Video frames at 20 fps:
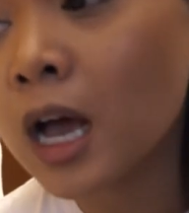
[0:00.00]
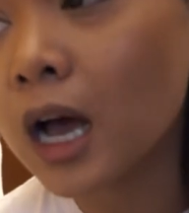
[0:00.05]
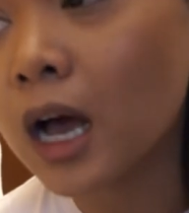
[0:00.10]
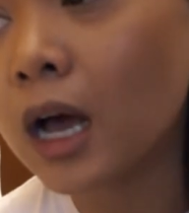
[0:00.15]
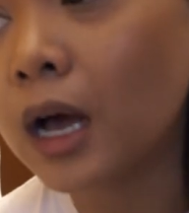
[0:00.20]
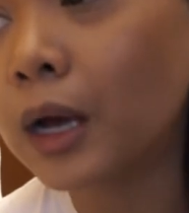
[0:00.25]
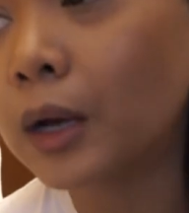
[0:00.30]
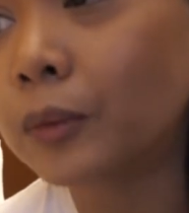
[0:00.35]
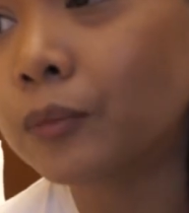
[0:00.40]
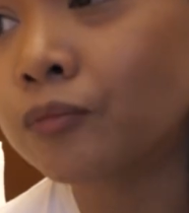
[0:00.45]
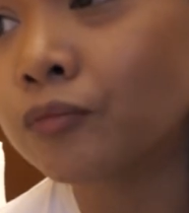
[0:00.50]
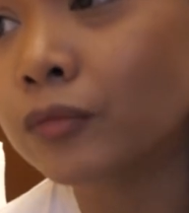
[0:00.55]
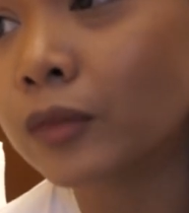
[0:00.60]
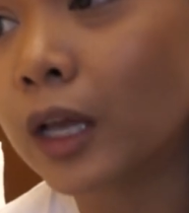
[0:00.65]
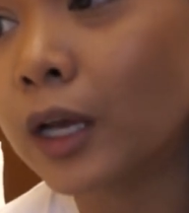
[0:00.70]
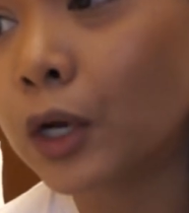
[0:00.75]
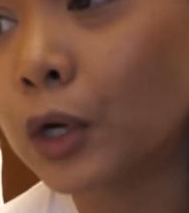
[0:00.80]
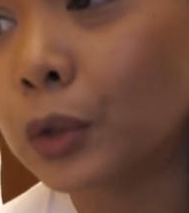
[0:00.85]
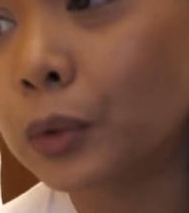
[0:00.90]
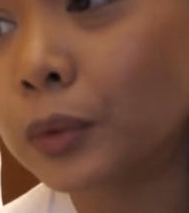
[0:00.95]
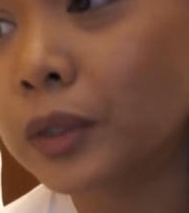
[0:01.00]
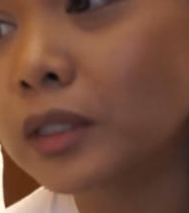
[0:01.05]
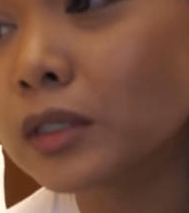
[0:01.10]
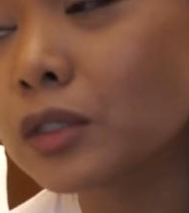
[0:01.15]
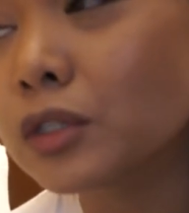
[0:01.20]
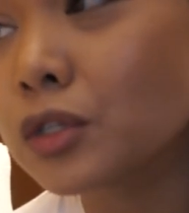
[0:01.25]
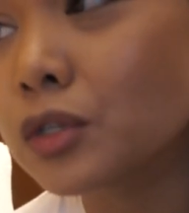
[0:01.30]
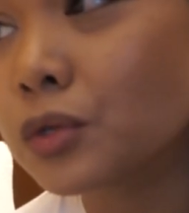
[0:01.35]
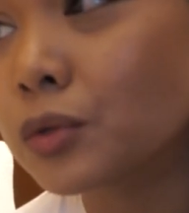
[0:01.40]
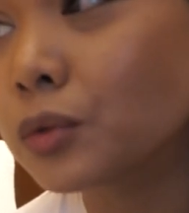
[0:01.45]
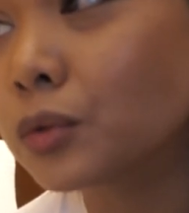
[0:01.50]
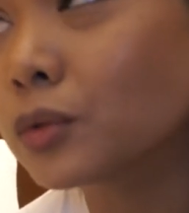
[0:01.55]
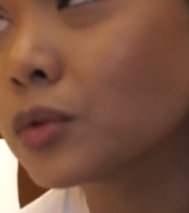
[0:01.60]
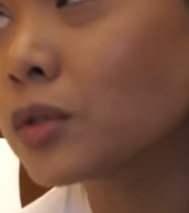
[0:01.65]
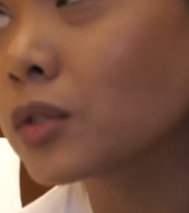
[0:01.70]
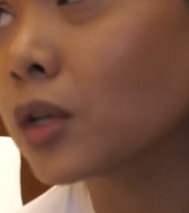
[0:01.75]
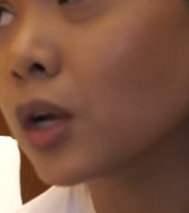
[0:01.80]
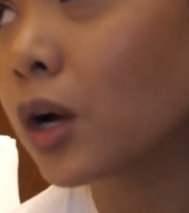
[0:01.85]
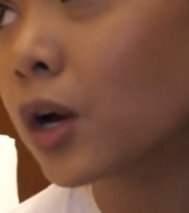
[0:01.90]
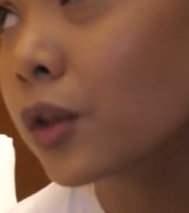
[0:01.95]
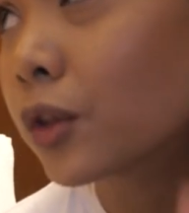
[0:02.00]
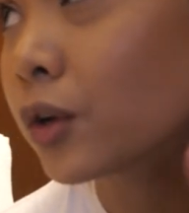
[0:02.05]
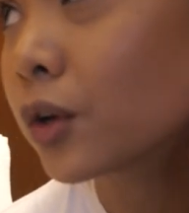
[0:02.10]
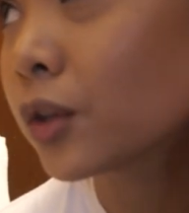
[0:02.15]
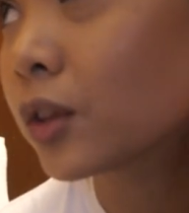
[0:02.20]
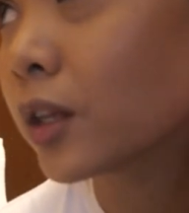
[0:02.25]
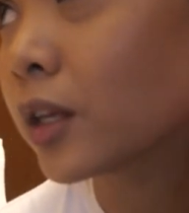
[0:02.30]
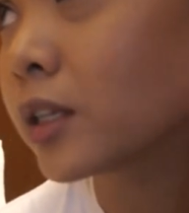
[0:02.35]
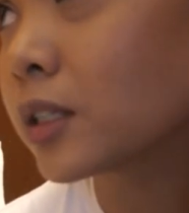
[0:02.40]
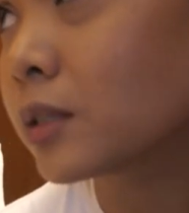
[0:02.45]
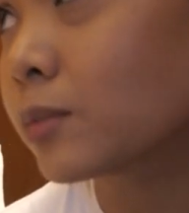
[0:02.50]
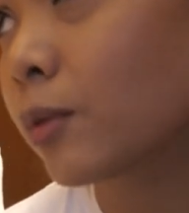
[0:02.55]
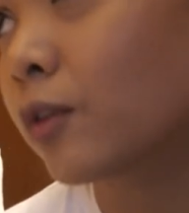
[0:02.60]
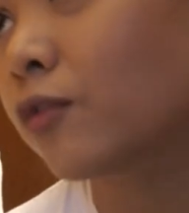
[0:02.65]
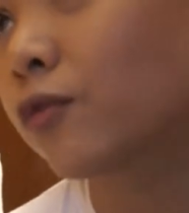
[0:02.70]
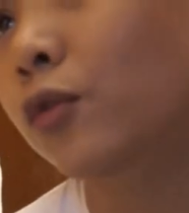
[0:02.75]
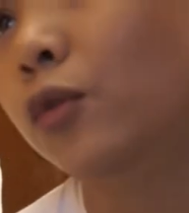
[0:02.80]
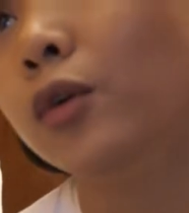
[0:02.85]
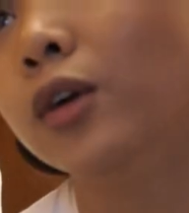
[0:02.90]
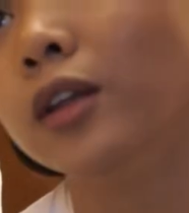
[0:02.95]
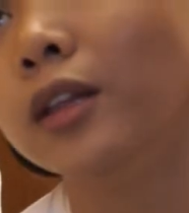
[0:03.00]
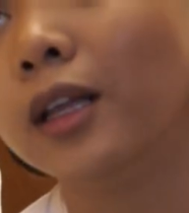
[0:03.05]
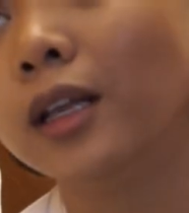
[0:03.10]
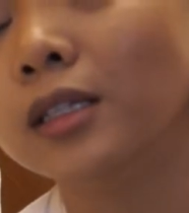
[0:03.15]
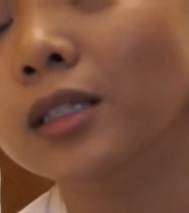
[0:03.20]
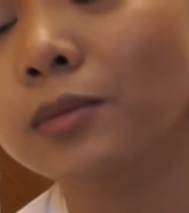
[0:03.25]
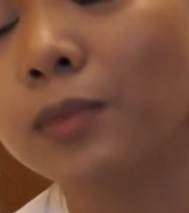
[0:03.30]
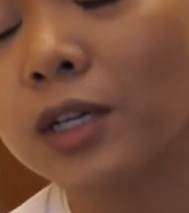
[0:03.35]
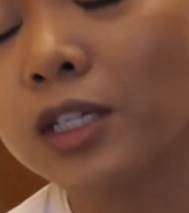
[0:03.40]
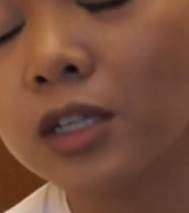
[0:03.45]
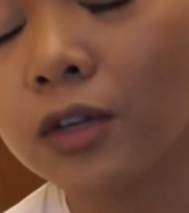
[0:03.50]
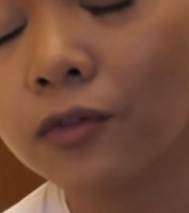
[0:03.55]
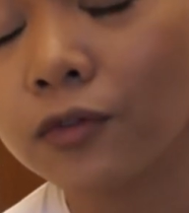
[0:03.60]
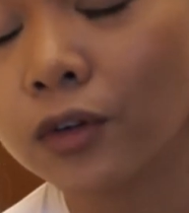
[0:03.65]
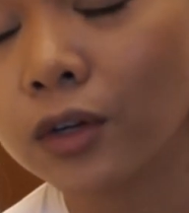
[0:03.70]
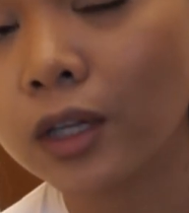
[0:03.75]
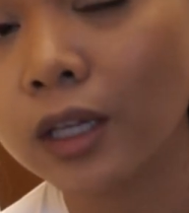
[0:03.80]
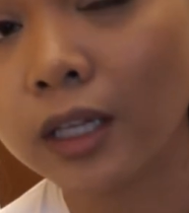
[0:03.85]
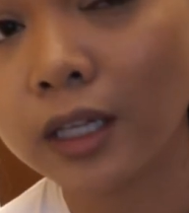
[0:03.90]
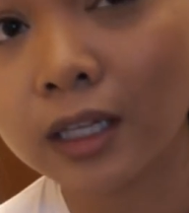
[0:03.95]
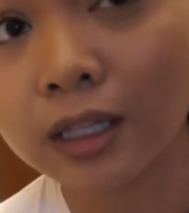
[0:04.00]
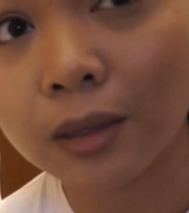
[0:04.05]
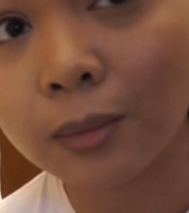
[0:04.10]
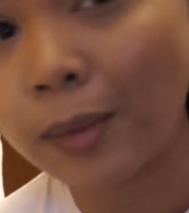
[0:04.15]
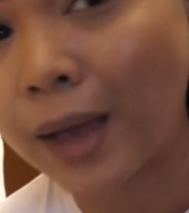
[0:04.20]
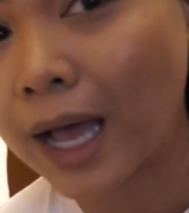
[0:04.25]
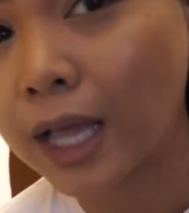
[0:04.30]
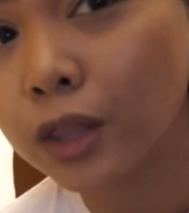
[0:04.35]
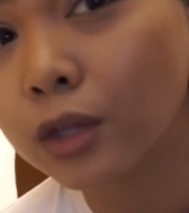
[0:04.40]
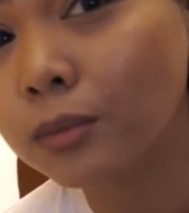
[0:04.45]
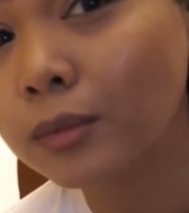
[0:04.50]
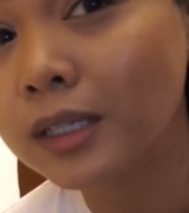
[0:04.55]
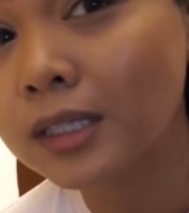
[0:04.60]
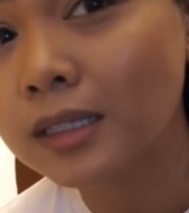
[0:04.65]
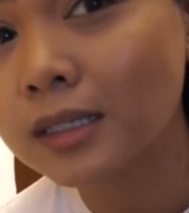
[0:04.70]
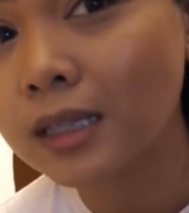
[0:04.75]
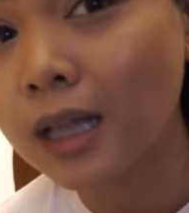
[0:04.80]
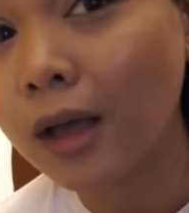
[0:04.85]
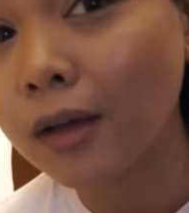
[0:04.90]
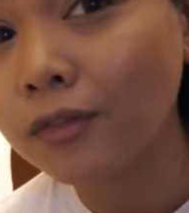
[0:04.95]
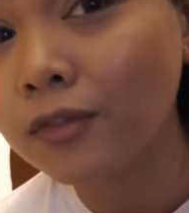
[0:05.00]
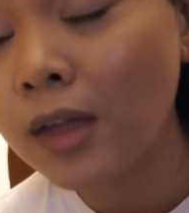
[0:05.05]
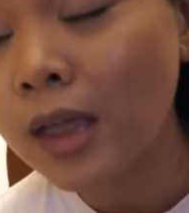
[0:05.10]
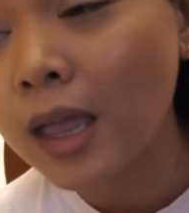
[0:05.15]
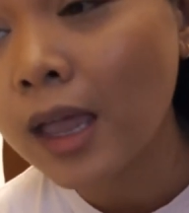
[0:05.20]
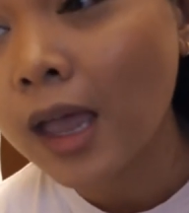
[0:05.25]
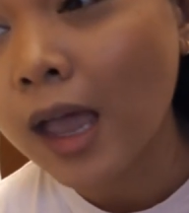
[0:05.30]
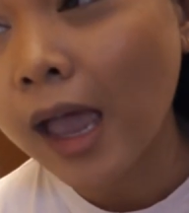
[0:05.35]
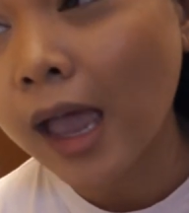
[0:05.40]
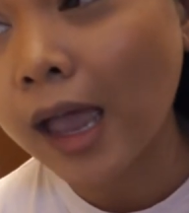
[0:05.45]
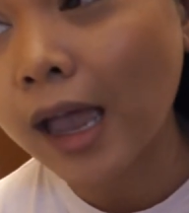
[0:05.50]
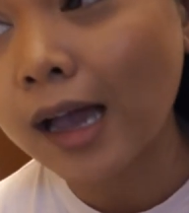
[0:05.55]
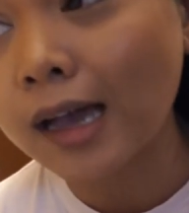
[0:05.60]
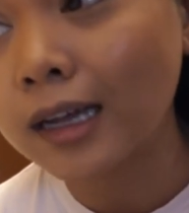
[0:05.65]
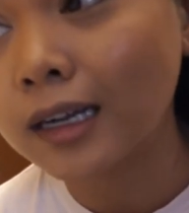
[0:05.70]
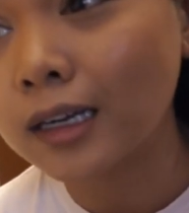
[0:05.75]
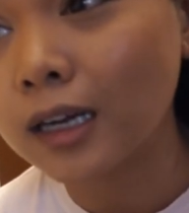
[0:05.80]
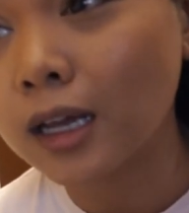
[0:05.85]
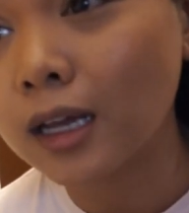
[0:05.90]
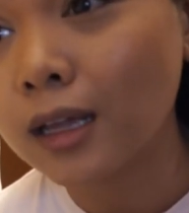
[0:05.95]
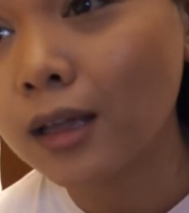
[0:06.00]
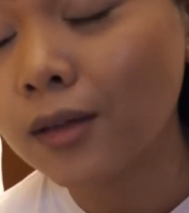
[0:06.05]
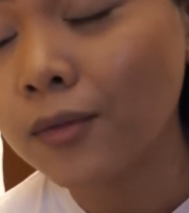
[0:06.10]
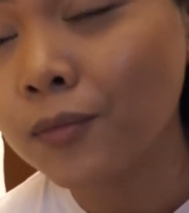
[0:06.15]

I always use other things before, like especially for cleaning the bathroom and stuff, and